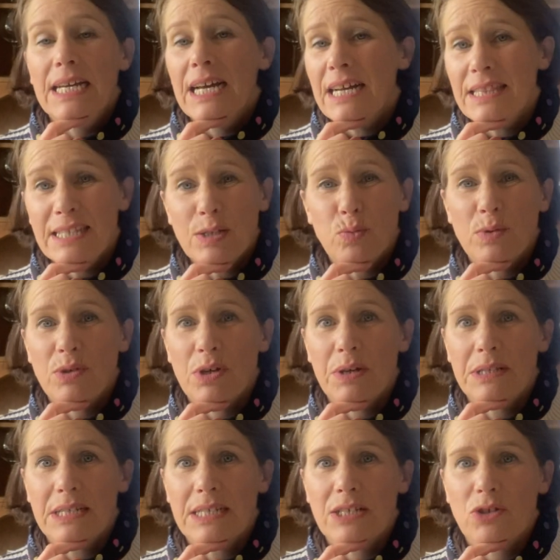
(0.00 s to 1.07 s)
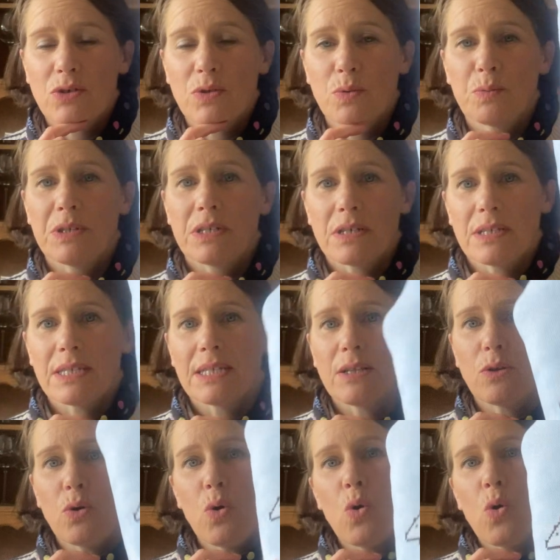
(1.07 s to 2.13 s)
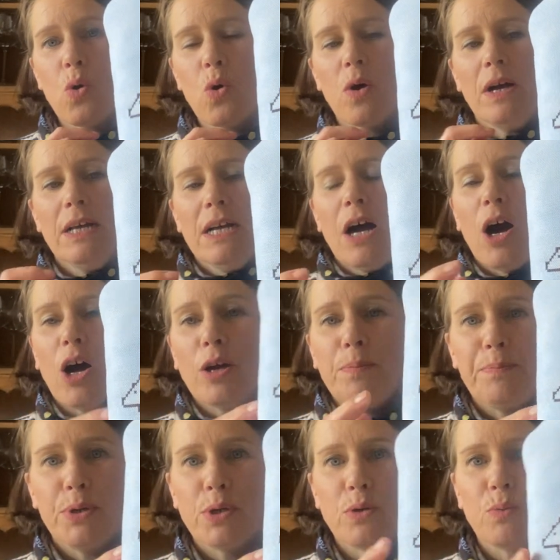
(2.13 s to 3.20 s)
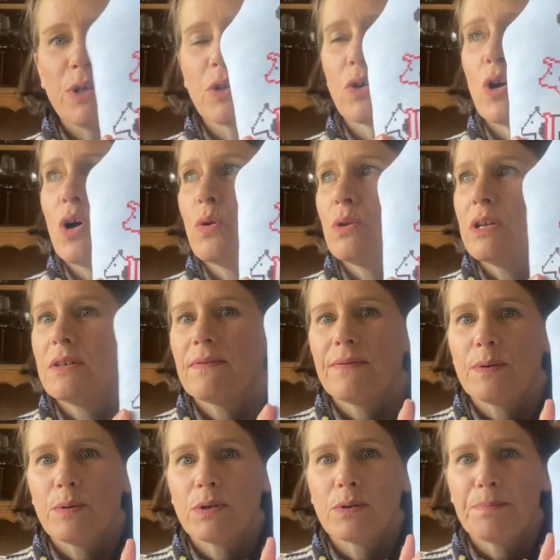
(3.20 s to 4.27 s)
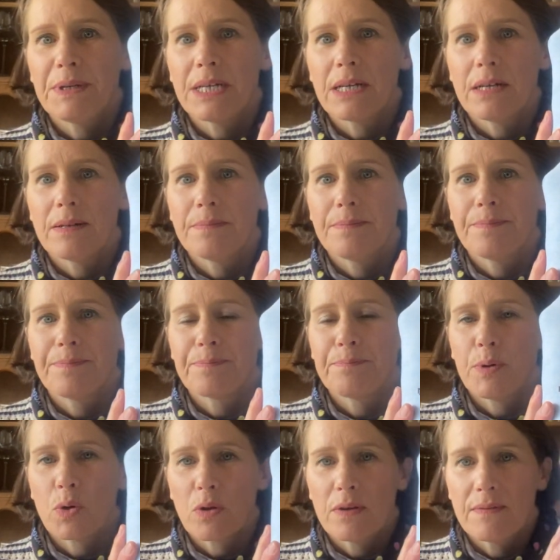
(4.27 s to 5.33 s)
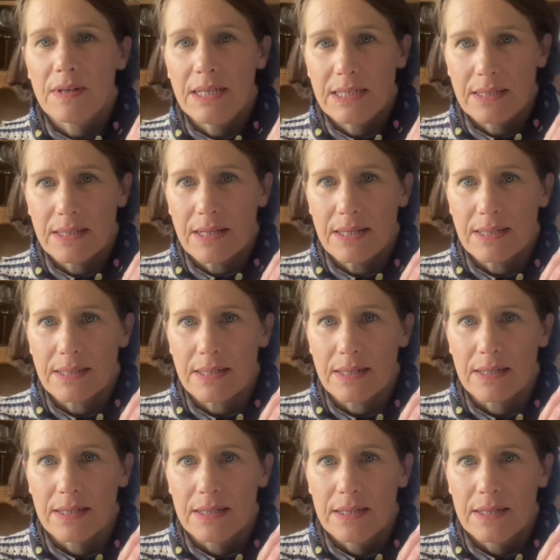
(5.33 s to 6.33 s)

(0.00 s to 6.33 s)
And this will go in the kitchen on the windowsill. Or we got a big bottle of lizard litter